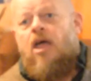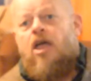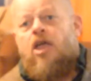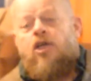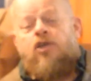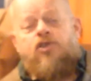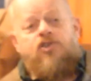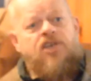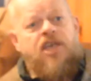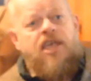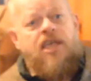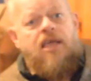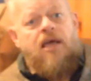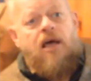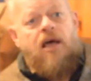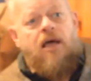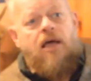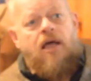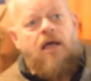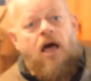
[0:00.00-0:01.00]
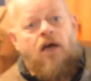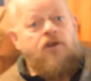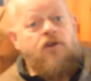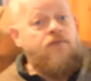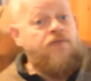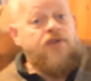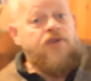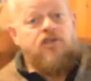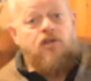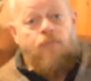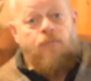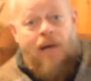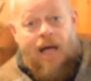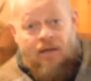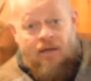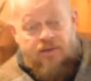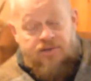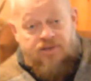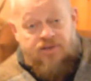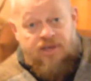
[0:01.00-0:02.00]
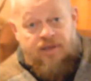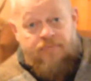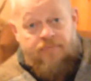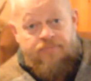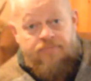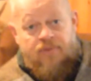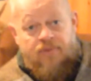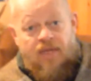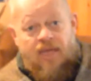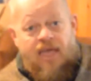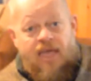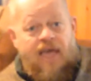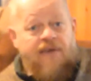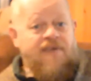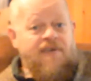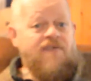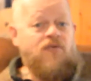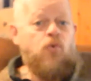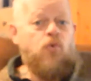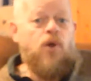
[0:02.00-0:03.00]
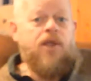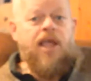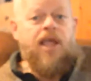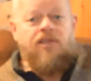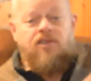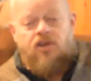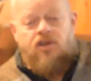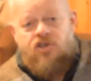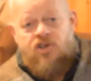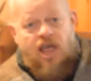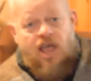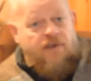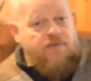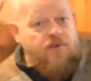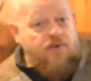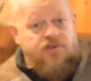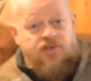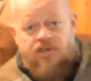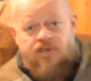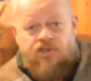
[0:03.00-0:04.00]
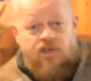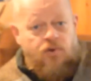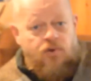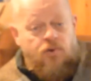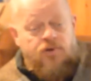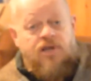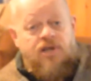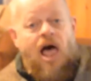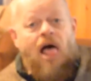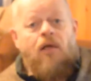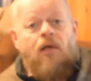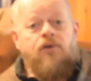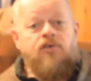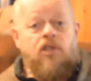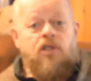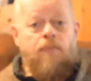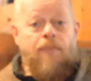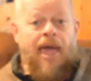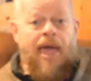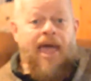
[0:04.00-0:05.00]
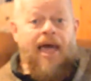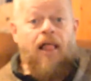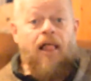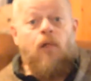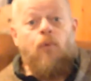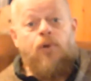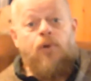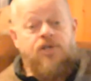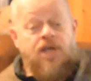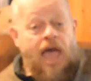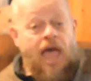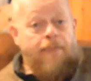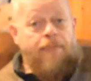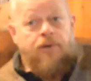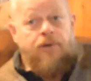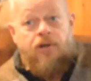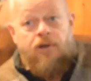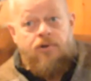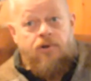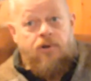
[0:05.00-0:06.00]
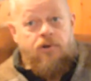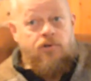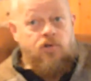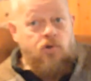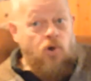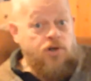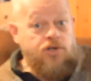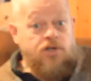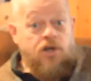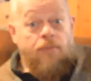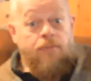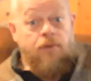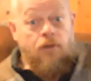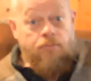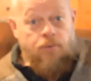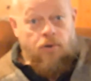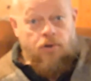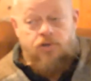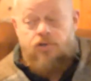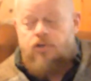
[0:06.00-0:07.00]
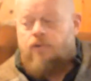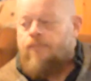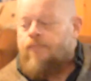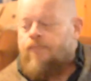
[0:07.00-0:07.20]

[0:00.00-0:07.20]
You see, under fiscal policy, if everyone gets a check for $600 in the mail, which happened under George W. Bush,